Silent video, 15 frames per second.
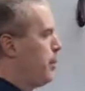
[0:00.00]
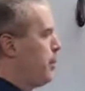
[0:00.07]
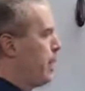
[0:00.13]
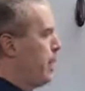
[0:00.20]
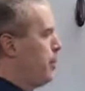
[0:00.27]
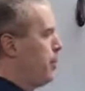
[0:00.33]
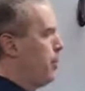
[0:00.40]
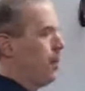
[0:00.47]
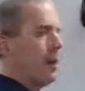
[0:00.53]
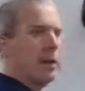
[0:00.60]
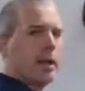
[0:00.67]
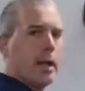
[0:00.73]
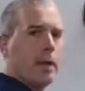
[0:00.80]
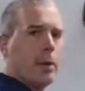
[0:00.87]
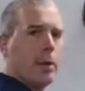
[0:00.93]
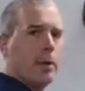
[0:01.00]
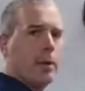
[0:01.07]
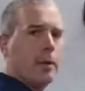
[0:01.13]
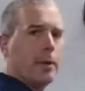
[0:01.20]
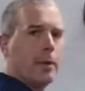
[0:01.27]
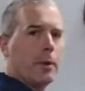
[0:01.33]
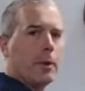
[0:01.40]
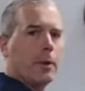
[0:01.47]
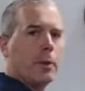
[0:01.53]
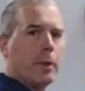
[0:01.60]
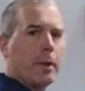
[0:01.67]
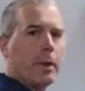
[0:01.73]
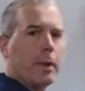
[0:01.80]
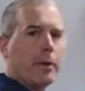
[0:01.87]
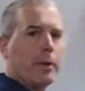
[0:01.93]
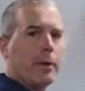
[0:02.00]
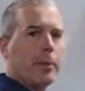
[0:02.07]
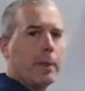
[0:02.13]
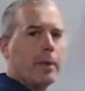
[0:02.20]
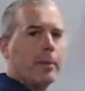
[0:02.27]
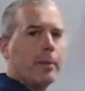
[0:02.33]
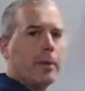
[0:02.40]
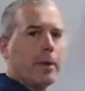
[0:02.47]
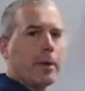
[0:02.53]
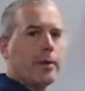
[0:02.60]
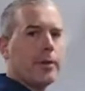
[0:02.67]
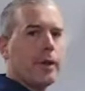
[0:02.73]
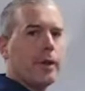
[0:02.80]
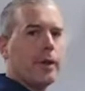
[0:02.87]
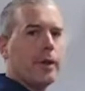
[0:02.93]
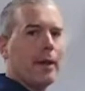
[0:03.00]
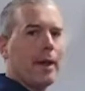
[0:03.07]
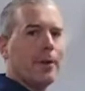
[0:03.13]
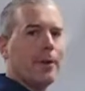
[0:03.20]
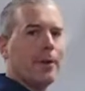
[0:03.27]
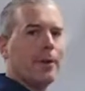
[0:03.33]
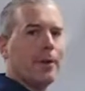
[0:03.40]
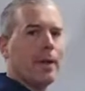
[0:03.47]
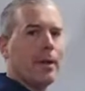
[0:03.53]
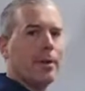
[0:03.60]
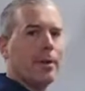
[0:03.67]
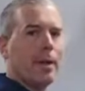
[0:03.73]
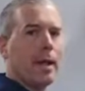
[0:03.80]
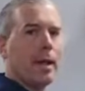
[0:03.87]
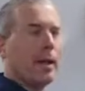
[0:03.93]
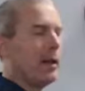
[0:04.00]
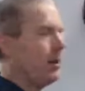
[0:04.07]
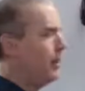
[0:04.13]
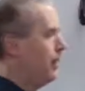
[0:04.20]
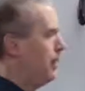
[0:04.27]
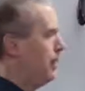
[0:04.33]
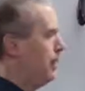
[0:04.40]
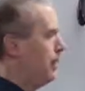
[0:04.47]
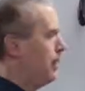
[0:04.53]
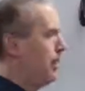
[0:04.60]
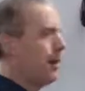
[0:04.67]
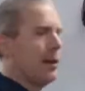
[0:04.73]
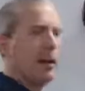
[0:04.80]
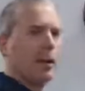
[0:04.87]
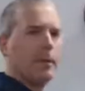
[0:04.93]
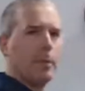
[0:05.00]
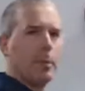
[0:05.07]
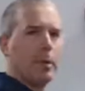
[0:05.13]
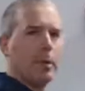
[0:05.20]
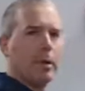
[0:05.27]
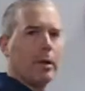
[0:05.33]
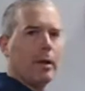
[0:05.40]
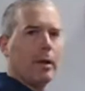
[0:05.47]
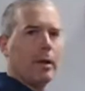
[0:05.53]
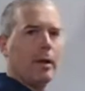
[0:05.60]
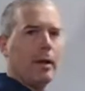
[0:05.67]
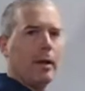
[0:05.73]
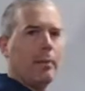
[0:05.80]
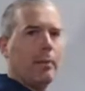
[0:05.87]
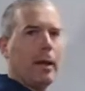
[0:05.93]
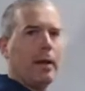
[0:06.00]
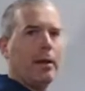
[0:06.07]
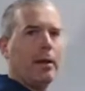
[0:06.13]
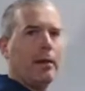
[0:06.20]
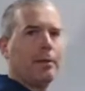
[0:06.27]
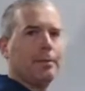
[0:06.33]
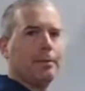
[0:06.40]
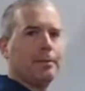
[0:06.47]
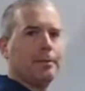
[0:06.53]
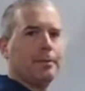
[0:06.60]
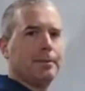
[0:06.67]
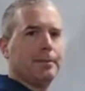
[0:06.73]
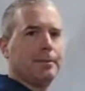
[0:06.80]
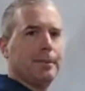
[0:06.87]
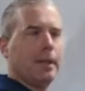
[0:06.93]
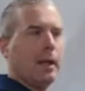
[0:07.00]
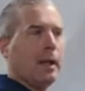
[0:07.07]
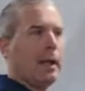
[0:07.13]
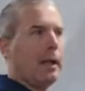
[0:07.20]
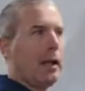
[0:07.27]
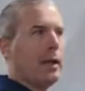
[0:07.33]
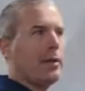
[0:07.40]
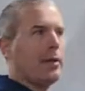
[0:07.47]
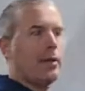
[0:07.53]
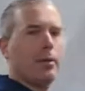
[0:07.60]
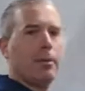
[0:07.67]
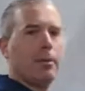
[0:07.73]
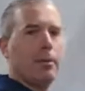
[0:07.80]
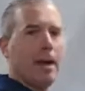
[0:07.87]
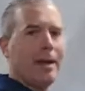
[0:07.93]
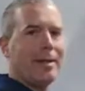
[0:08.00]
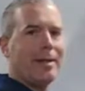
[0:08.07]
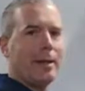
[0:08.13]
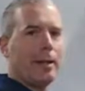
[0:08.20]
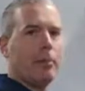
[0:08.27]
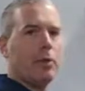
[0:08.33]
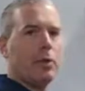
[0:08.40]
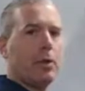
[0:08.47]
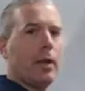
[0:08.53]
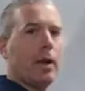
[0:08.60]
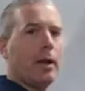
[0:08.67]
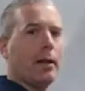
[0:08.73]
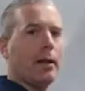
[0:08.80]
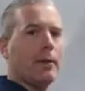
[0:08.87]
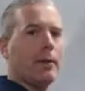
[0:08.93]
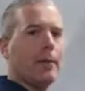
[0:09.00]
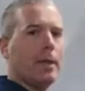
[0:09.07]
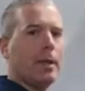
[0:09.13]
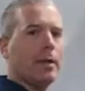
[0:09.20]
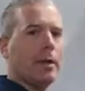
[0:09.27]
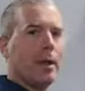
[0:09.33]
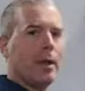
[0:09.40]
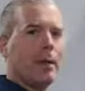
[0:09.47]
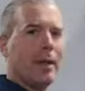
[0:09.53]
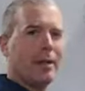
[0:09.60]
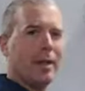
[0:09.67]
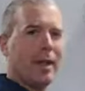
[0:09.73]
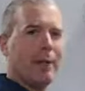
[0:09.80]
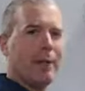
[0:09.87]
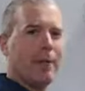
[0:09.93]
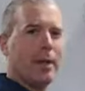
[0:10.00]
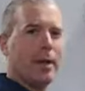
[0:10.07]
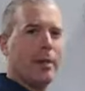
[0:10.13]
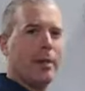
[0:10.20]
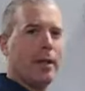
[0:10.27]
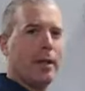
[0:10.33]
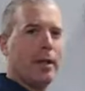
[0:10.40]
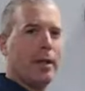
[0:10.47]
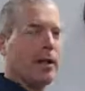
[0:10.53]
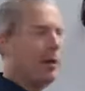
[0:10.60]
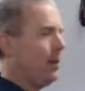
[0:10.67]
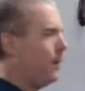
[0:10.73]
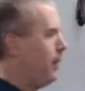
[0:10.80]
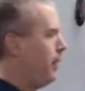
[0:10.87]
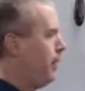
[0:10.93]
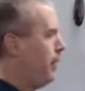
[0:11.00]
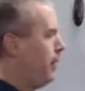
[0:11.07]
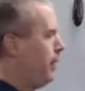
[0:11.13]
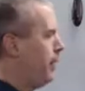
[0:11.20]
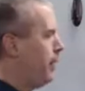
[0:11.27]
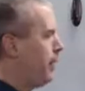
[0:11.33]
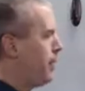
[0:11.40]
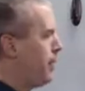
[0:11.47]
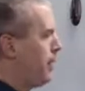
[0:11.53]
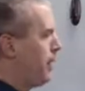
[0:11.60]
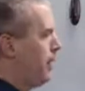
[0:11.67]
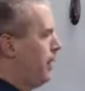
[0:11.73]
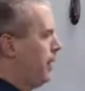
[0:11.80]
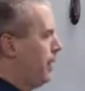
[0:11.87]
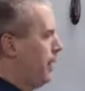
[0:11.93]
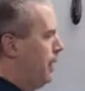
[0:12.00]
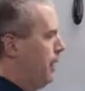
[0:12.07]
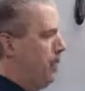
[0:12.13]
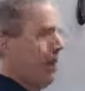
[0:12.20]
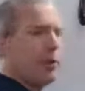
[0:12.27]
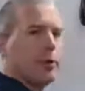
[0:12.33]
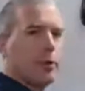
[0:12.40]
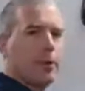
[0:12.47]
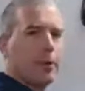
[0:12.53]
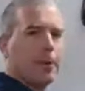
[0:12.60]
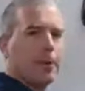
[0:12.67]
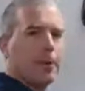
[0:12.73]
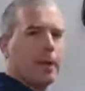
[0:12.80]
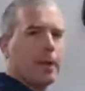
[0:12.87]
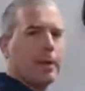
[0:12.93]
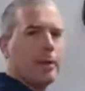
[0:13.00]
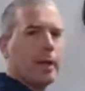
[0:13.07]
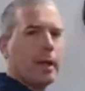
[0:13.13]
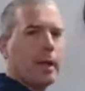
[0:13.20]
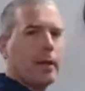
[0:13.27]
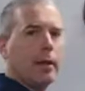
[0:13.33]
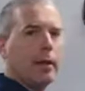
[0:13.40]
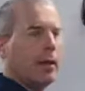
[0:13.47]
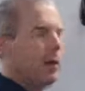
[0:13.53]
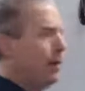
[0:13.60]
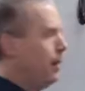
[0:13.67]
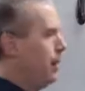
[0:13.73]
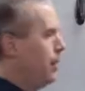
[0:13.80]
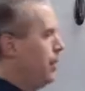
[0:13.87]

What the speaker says: Sometimes you could tell where it froze because it'll be frosted. It'll have frost on it. Kind of like if you put a metal ice cube tray in the freezer, how it gets that frosty feeling on the outside. This will be frosty.